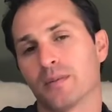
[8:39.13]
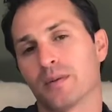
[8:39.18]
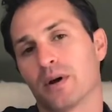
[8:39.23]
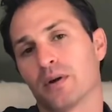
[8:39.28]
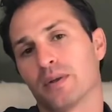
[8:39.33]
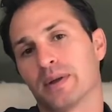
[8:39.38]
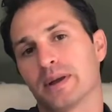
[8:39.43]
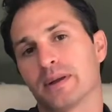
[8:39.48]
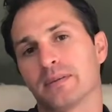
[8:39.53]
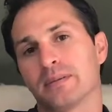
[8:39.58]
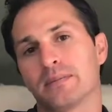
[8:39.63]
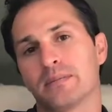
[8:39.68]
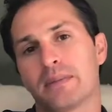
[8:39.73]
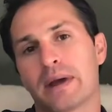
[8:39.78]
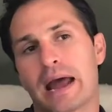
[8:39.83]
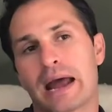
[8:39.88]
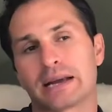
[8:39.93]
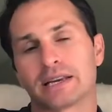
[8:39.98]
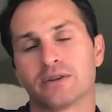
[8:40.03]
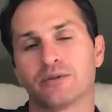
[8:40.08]
Are they
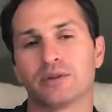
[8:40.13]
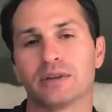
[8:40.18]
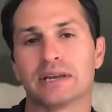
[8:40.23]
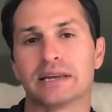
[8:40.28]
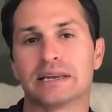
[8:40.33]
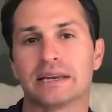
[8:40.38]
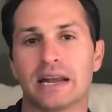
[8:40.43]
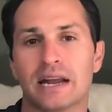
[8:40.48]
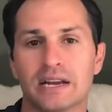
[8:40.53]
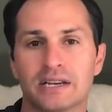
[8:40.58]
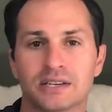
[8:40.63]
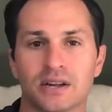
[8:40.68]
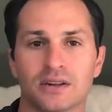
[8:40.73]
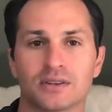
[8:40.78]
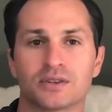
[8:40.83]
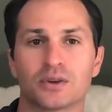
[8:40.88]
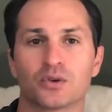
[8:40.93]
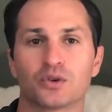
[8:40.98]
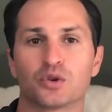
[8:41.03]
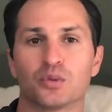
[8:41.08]
actively engaged
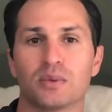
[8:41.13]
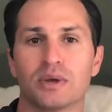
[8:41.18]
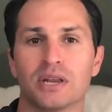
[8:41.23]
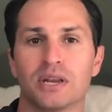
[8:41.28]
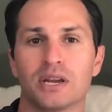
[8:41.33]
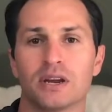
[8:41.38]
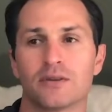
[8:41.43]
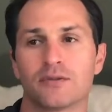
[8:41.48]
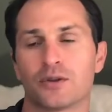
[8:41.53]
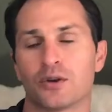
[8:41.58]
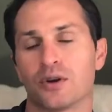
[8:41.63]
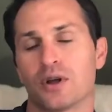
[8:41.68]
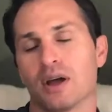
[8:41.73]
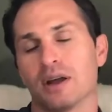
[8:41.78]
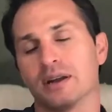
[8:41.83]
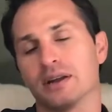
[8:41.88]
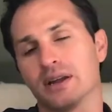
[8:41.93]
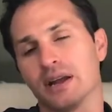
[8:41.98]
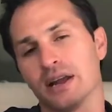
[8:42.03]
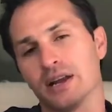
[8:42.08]
on social media? If they're
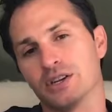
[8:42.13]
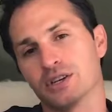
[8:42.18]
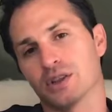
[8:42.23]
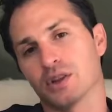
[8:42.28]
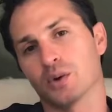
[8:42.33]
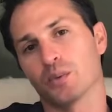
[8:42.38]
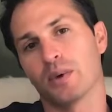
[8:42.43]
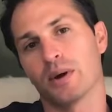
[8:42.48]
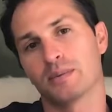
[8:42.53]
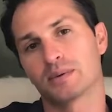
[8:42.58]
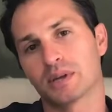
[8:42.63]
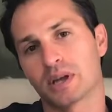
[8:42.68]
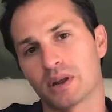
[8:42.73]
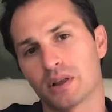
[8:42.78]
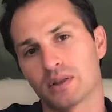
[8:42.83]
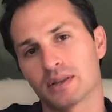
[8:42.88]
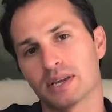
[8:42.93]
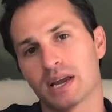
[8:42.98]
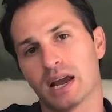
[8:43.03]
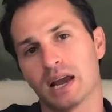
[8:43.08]
not engaged on their website
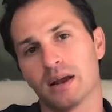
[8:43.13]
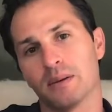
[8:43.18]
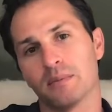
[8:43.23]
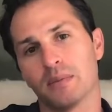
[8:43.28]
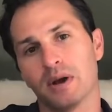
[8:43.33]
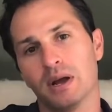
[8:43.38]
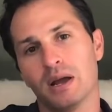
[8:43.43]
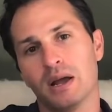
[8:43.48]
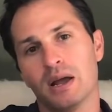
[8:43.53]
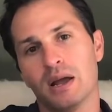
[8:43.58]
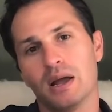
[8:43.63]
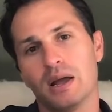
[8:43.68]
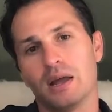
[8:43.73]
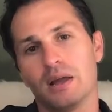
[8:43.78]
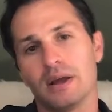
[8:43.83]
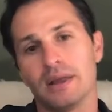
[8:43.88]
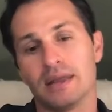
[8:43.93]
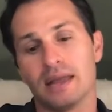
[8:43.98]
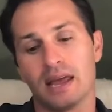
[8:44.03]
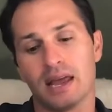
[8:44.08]
all the time,
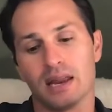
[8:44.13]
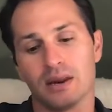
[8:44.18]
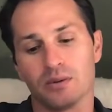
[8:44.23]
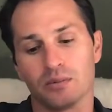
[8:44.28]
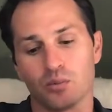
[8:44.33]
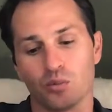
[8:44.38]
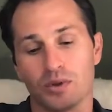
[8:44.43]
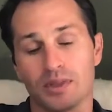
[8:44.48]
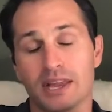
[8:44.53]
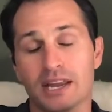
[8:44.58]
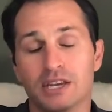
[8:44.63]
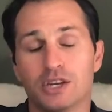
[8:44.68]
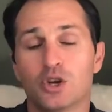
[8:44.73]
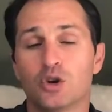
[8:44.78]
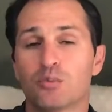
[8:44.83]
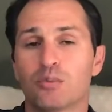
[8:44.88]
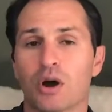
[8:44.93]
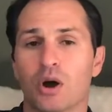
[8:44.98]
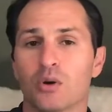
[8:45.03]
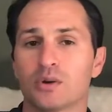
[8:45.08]
and then when they
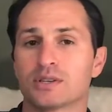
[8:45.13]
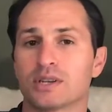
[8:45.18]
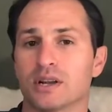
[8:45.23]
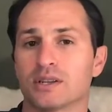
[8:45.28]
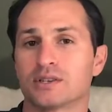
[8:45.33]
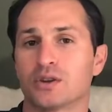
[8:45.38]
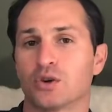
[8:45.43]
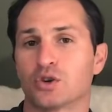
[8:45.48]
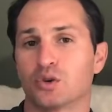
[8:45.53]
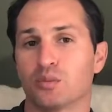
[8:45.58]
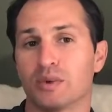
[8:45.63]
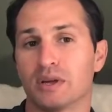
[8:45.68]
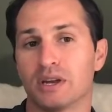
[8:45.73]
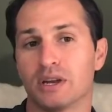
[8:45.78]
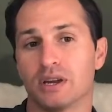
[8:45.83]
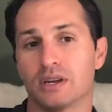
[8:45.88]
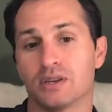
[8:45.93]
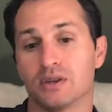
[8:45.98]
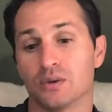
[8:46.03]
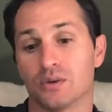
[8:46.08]
do post on social
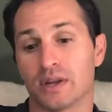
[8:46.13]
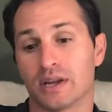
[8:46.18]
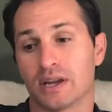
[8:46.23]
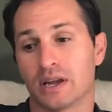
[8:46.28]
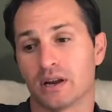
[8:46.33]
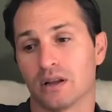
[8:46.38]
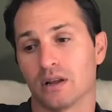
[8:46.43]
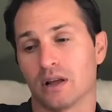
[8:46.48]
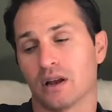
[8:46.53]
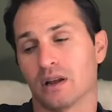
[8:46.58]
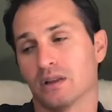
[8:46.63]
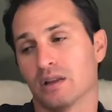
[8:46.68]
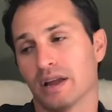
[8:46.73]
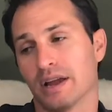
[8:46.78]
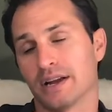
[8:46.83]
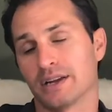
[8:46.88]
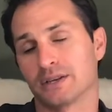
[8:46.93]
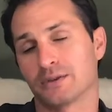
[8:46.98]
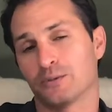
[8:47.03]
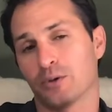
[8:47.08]
media, do they get a lot of
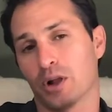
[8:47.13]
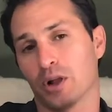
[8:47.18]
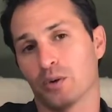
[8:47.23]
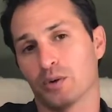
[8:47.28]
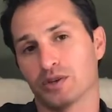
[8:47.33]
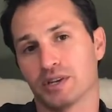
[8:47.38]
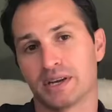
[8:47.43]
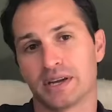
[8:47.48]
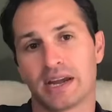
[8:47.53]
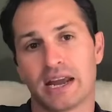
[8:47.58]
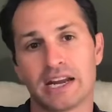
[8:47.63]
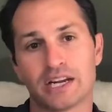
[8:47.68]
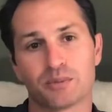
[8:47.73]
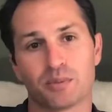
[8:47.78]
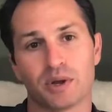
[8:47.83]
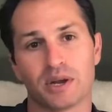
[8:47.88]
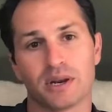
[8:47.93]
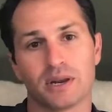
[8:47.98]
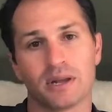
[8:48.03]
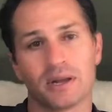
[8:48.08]
likes, followers,
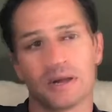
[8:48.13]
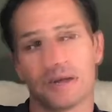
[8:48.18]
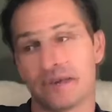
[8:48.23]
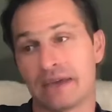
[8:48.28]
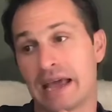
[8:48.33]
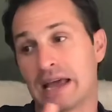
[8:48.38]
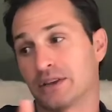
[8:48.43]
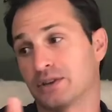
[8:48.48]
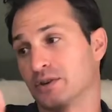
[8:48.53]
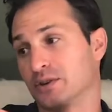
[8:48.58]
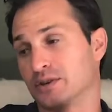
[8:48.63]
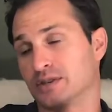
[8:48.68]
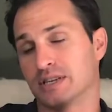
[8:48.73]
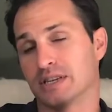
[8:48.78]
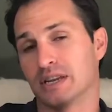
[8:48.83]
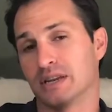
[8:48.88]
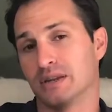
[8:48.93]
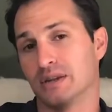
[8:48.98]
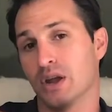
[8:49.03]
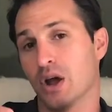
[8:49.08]
engagement? If the answer is
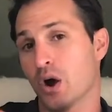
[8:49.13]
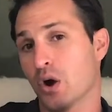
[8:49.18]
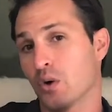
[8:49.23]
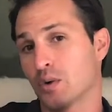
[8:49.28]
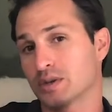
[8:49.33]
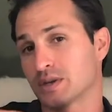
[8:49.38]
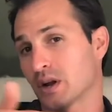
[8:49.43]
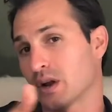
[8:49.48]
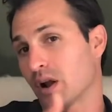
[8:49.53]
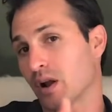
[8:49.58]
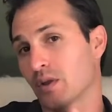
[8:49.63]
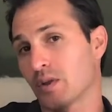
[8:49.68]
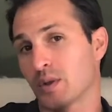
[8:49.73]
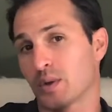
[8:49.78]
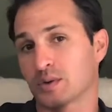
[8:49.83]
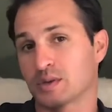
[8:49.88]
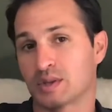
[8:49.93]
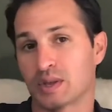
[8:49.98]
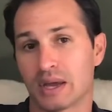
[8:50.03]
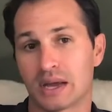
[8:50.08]
to no to all
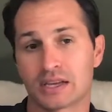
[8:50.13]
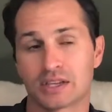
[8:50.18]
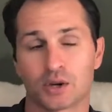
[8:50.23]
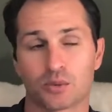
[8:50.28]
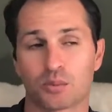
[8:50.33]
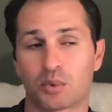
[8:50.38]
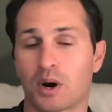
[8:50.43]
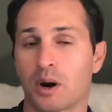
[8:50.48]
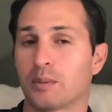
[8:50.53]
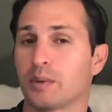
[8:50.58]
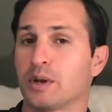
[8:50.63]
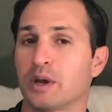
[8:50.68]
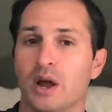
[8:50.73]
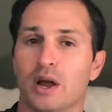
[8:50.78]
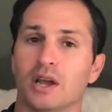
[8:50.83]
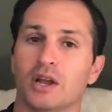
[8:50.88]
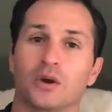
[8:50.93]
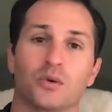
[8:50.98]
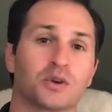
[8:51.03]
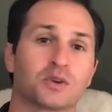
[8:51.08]
those things, they're probably
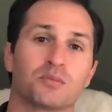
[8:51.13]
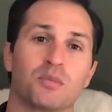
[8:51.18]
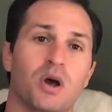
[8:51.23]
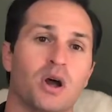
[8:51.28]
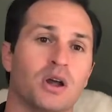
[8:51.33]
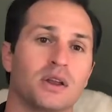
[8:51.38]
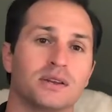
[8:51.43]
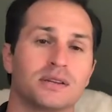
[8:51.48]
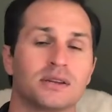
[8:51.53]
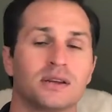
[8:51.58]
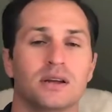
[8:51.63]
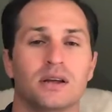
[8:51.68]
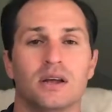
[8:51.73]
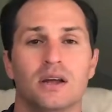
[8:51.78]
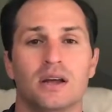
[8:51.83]
not going to respond